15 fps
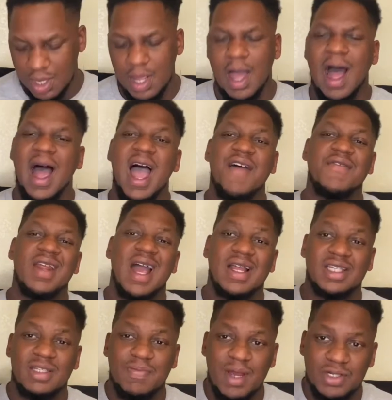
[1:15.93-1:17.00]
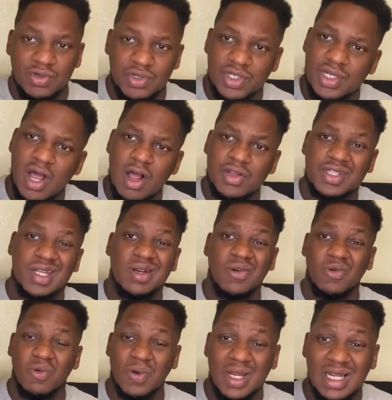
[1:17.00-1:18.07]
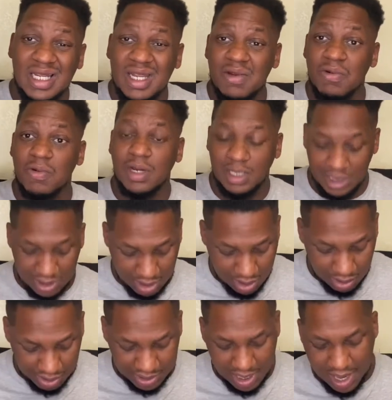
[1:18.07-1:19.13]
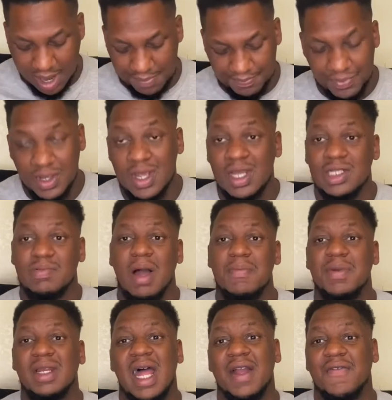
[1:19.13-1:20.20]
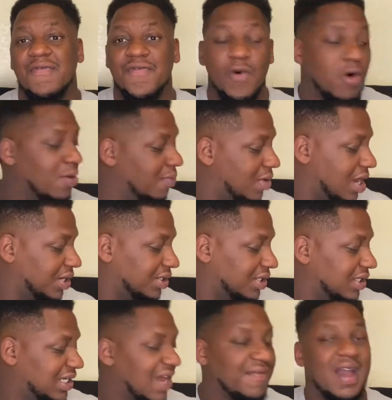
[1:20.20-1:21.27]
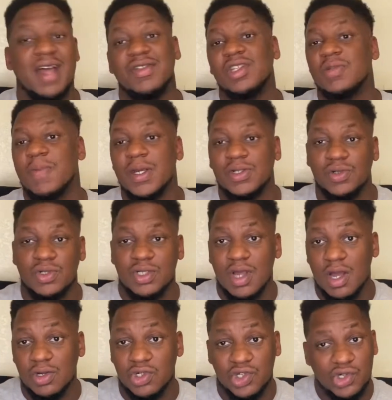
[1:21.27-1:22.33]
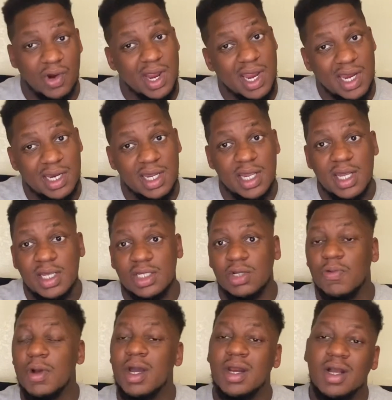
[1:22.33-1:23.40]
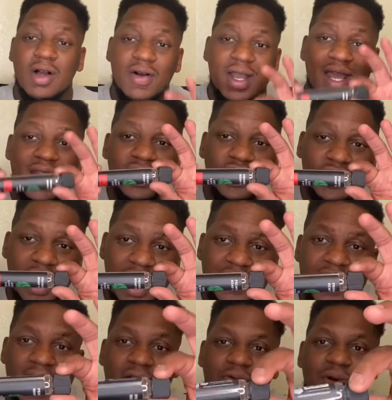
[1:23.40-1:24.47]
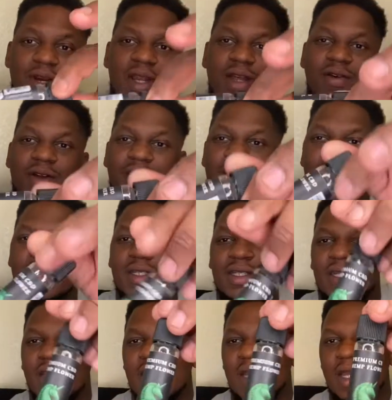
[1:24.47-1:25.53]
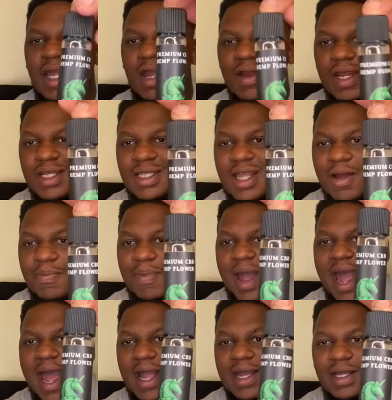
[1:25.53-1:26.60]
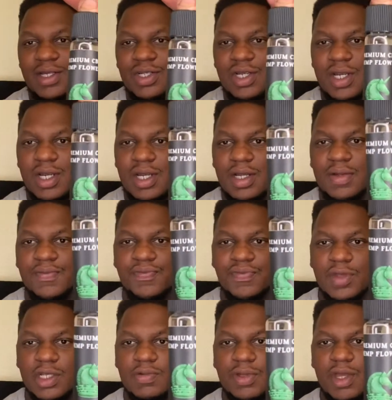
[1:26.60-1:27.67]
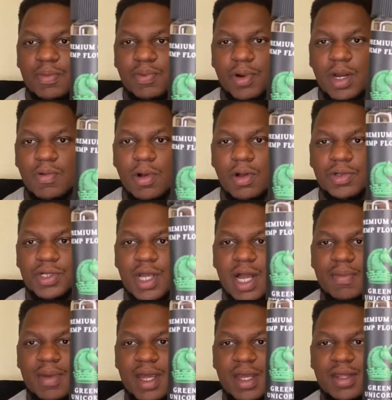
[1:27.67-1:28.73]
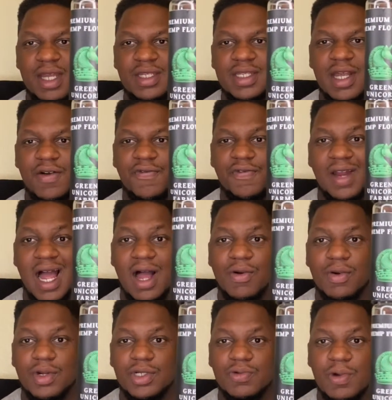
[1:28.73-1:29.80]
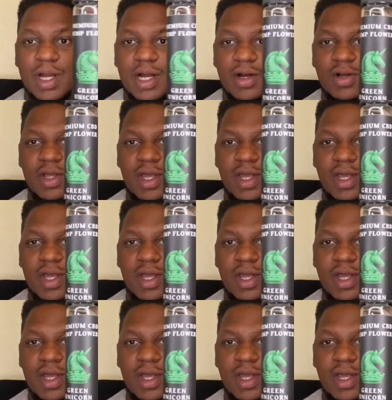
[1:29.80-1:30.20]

I haven't had special sauce in a really, really long time. It's probably been like 4 months since I've had the special sauce strain. So we're going to go ahead and try that one. Here it is. Here is their packaging. It's what their pre-rolls come in. They sell flour as well.